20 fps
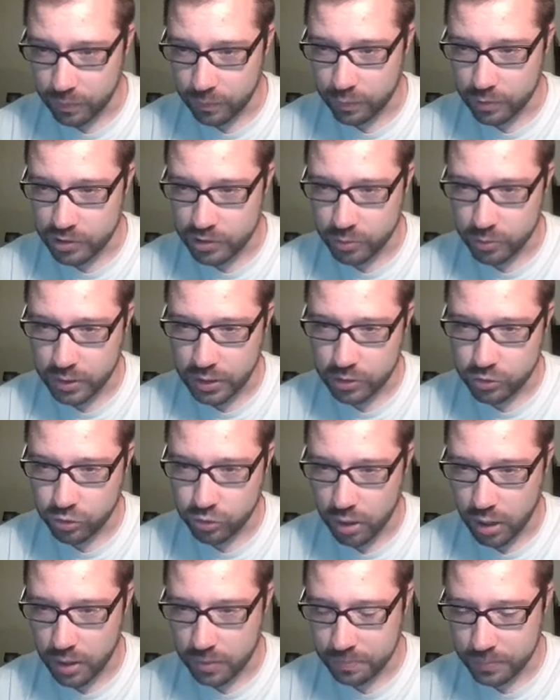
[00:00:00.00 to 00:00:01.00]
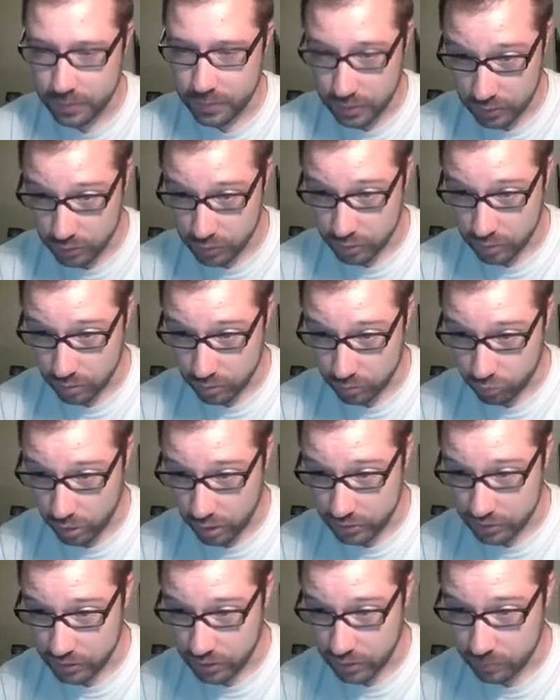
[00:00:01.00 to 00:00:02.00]
first one they draw in each of their
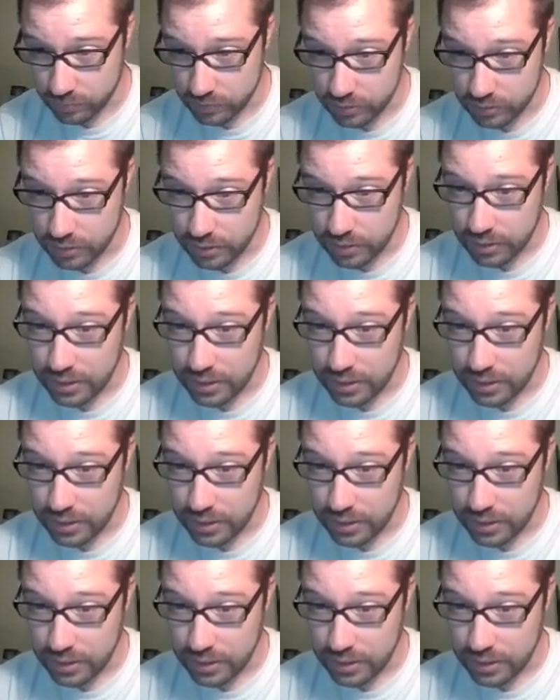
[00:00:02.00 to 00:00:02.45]
draw steps,